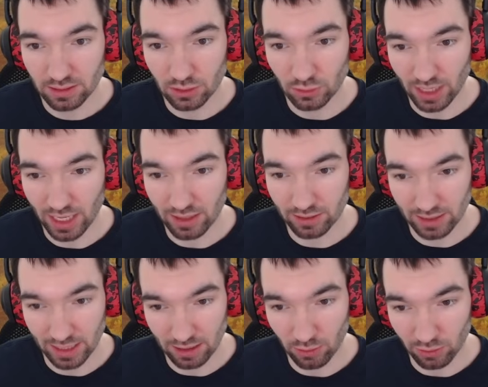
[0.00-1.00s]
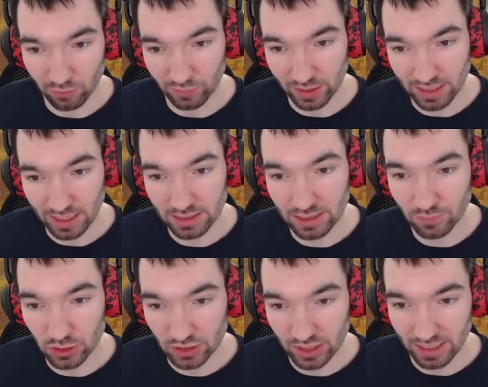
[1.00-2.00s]
you can get a lot of vitality,
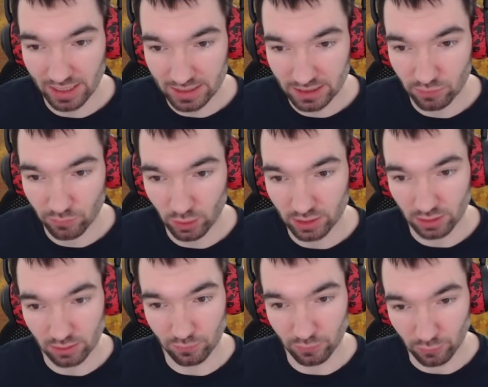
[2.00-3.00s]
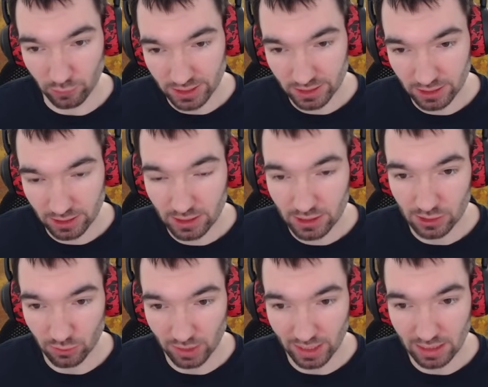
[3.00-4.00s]
which then gets converted into ferocity,
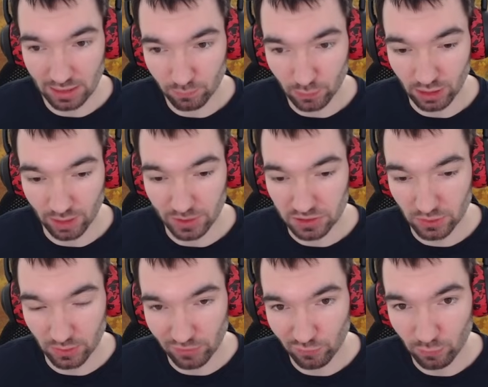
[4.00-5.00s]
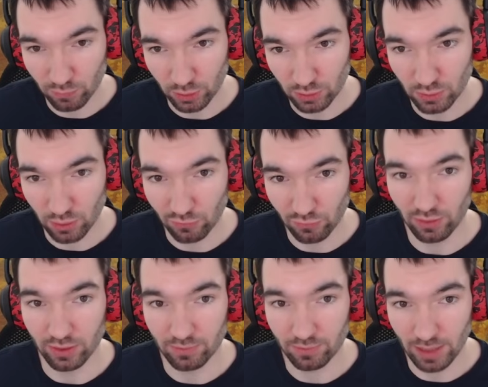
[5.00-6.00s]
so you get even more damage. So if you want to go
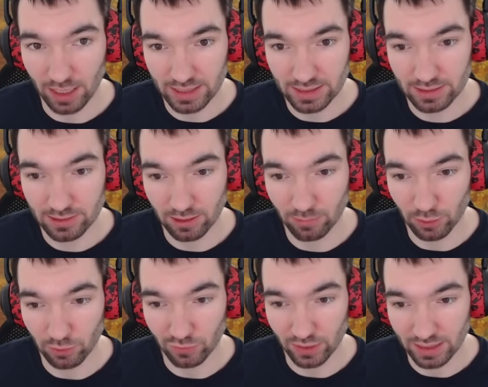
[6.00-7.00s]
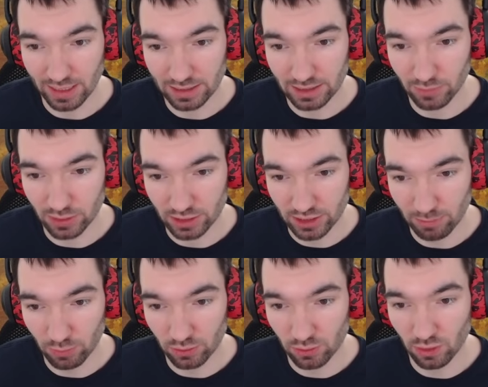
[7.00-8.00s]
for highest amount of vitality with the
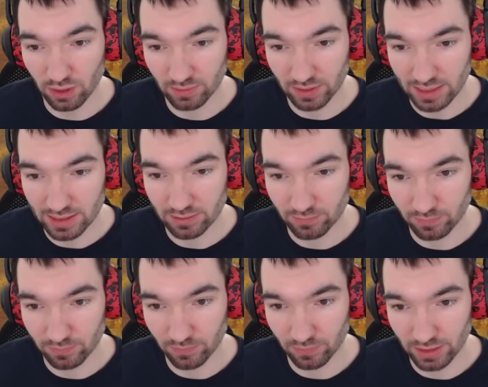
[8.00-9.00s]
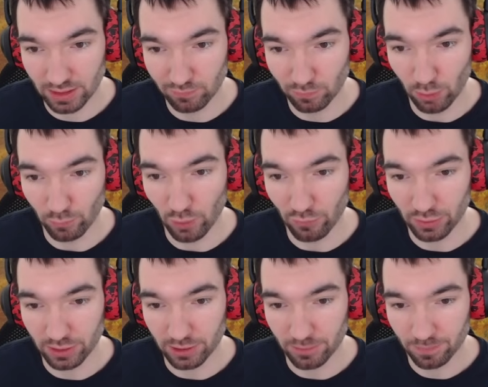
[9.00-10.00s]
Jade bot core, that's even more worth
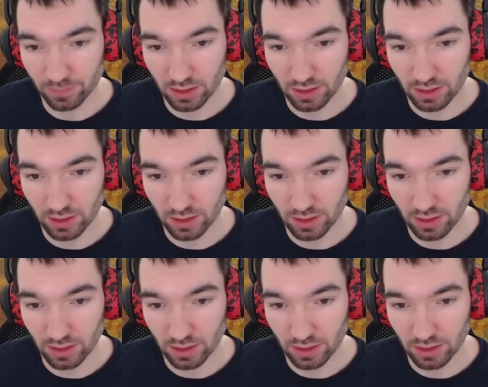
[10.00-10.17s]
it here.